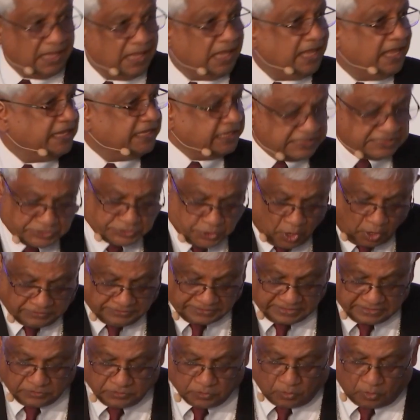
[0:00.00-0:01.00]
It is not
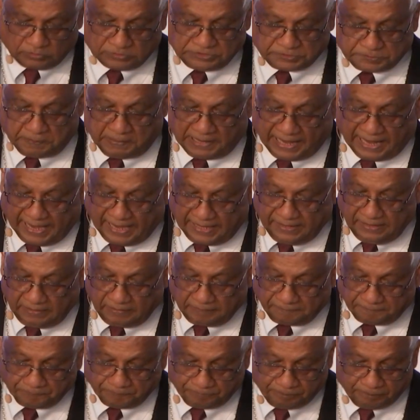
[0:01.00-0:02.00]
in God's plan
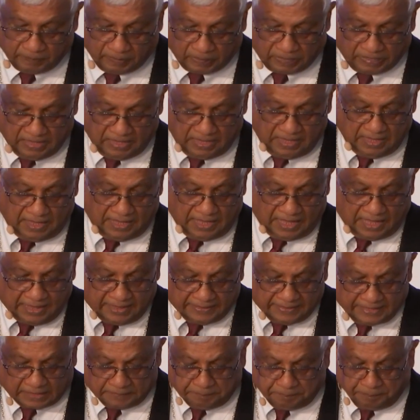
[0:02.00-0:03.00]

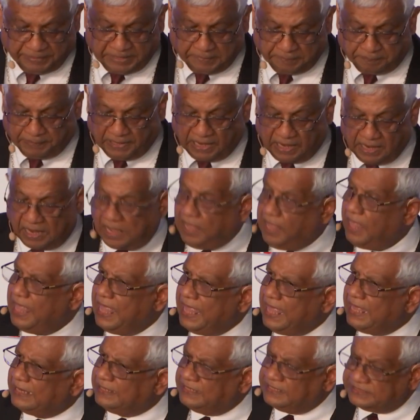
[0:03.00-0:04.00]
that people are
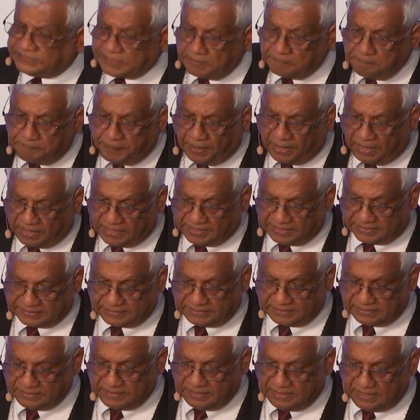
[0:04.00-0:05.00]
disempowered,
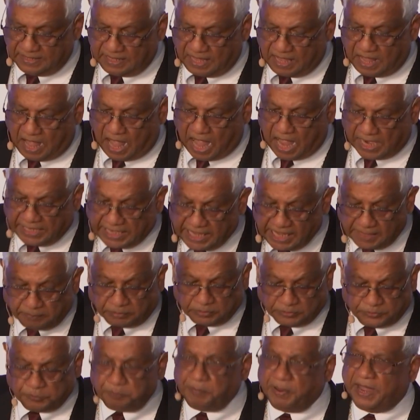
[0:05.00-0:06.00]
unable
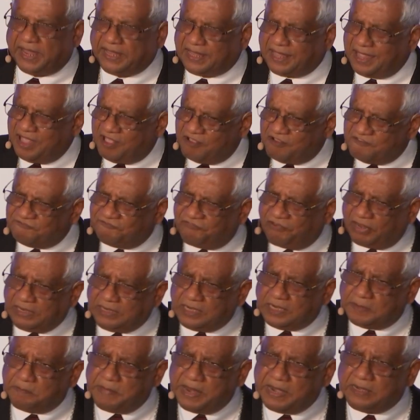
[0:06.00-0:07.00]
to make
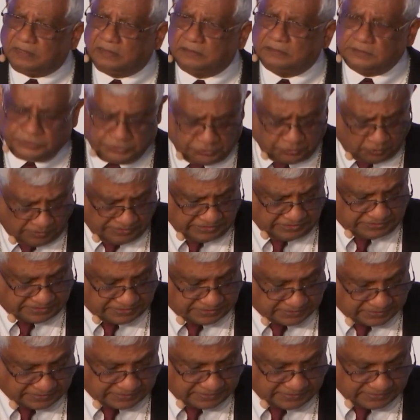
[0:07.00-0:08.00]
fundamental
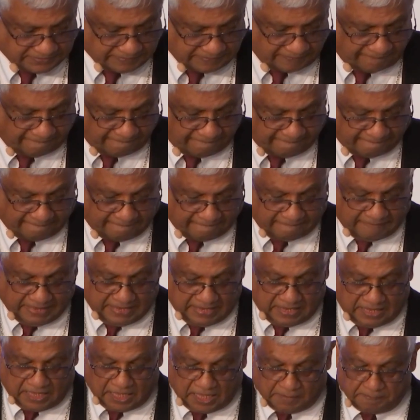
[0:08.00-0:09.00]
choices
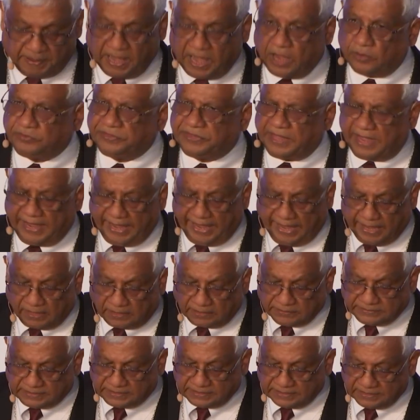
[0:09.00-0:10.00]
about their
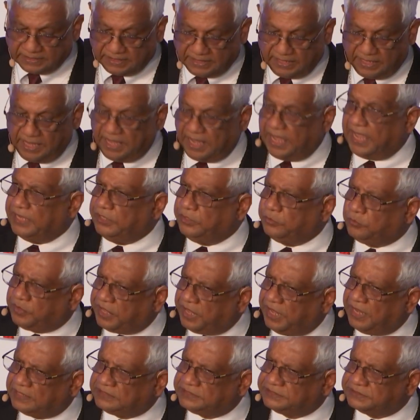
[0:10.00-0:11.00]
health,
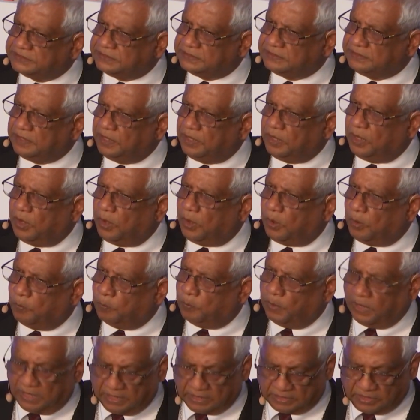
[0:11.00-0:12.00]
education,
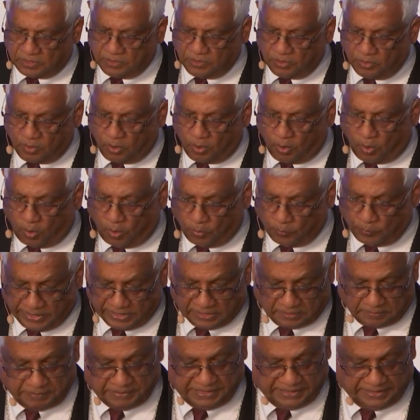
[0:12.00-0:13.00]
work, or
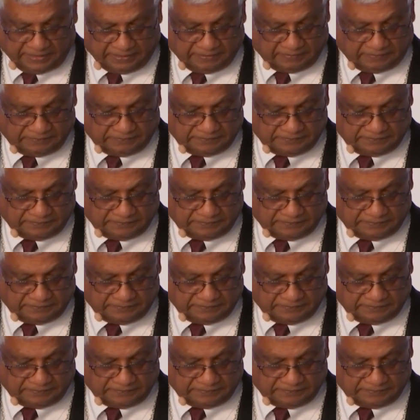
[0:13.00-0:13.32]
well-being.